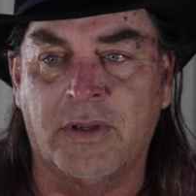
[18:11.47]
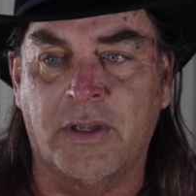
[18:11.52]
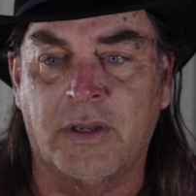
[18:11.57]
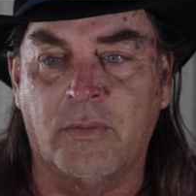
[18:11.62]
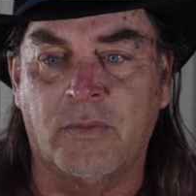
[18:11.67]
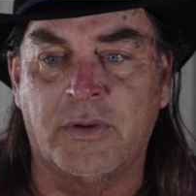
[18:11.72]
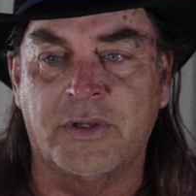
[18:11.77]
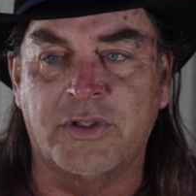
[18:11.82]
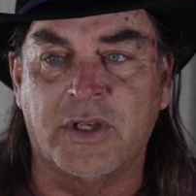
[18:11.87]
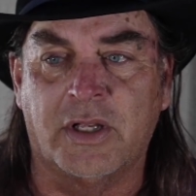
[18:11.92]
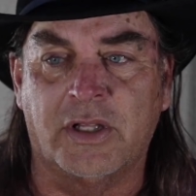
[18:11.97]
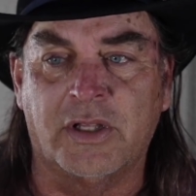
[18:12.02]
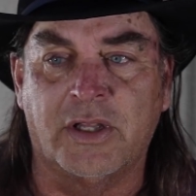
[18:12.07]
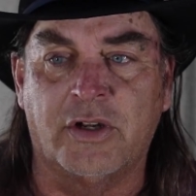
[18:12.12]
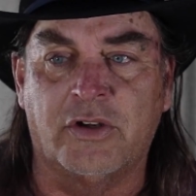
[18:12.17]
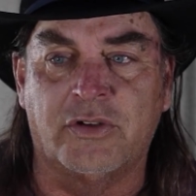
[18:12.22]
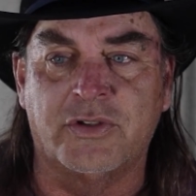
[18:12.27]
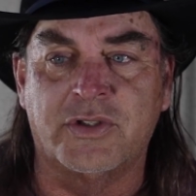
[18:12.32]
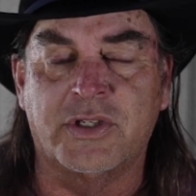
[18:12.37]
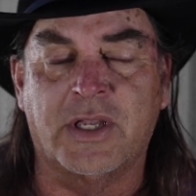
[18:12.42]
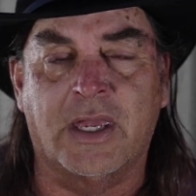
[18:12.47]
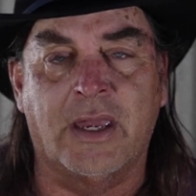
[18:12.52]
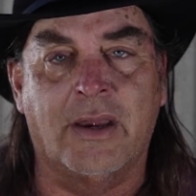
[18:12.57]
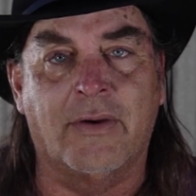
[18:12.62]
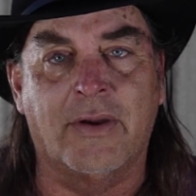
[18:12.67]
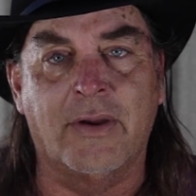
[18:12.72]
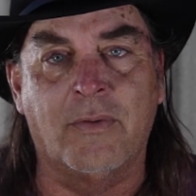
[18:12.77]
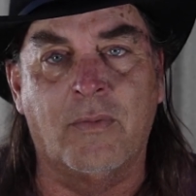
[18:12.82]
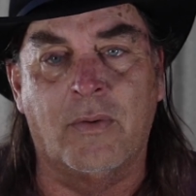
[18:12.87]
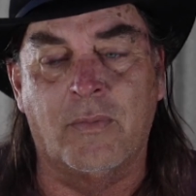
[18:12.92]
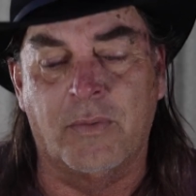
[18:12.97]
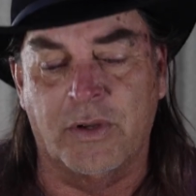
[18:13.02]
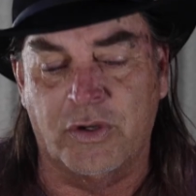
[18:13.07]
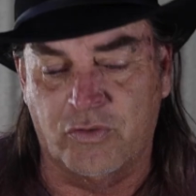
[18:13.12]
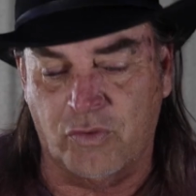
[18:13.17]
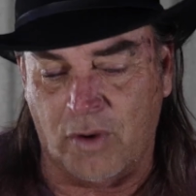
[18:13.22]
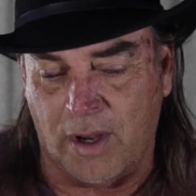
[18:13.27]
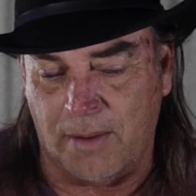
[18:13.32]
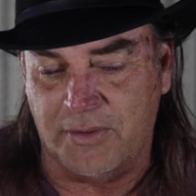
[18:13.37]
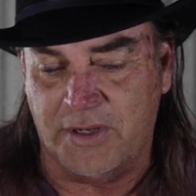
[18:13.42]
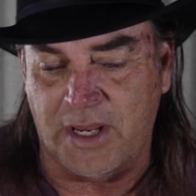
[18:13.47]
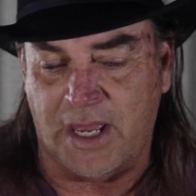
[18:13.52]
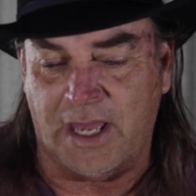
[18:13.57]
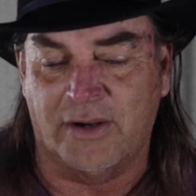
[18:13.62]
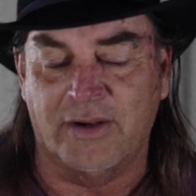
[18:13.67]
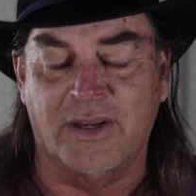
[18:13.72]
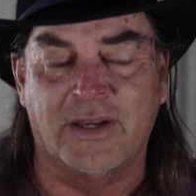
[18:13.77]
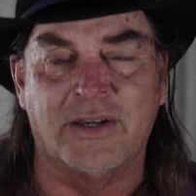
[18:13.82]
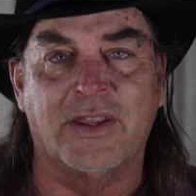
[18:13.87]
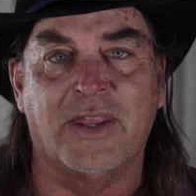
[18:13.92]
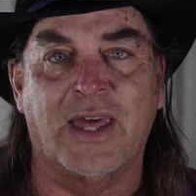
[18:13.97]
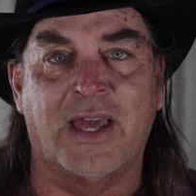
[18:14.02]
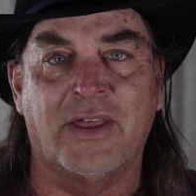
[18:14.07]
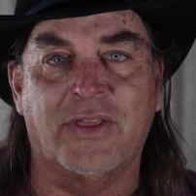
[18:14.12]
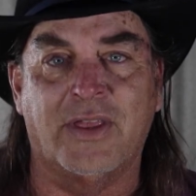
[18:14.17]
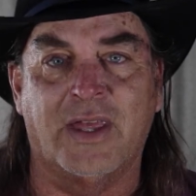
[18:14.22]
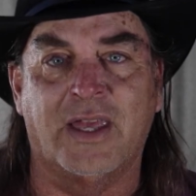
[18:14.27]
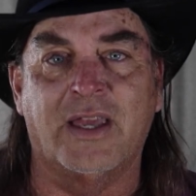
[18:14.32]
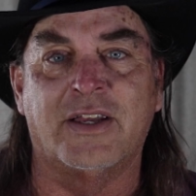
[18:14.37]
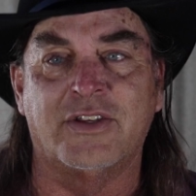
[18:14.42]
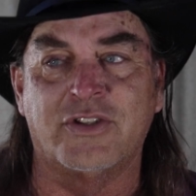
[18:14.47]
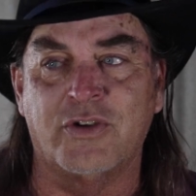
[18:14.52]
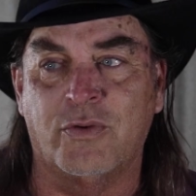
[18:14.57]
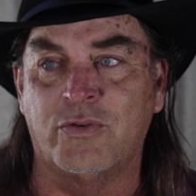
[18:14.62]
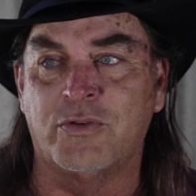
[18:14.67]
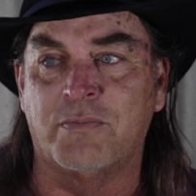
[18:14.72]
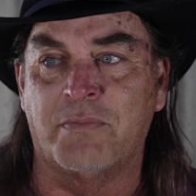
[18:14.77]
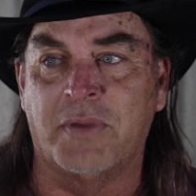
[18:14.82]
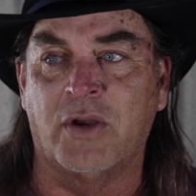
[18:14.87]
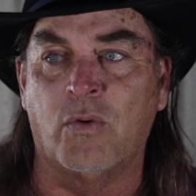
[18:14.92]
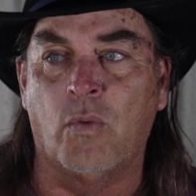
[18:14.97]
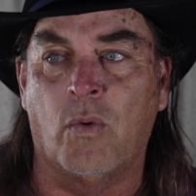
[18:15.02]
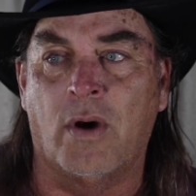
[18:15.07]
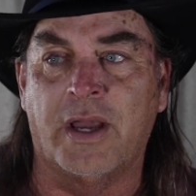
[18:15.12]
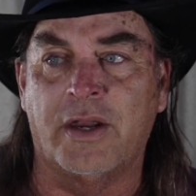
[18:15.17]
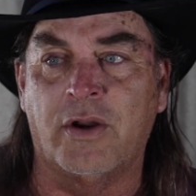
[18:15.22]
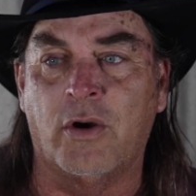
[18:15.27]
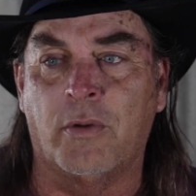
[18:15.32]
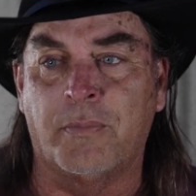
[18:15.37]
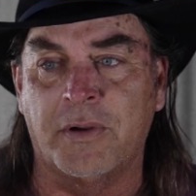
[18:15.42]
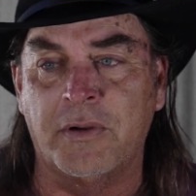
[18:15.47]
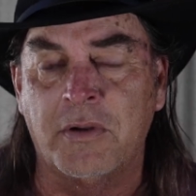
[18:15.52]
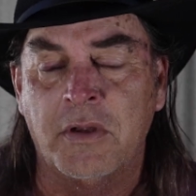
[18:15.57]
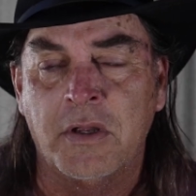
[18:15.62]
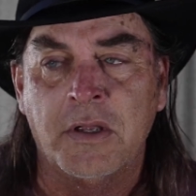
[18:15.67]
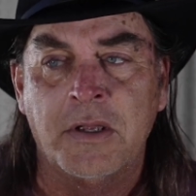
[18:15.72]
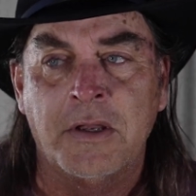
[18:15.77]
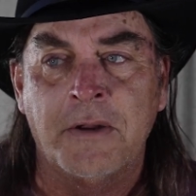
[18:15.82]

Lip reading: It was a little scary when we dropped down into that thing because it was big, wide open.